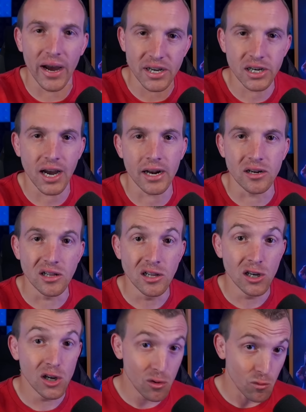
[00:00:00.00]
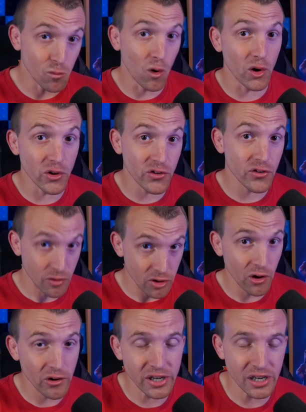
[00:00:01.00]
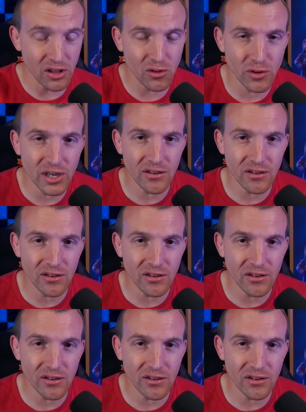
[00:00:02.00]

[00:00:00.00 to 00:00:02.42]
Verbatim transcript: channel was not a three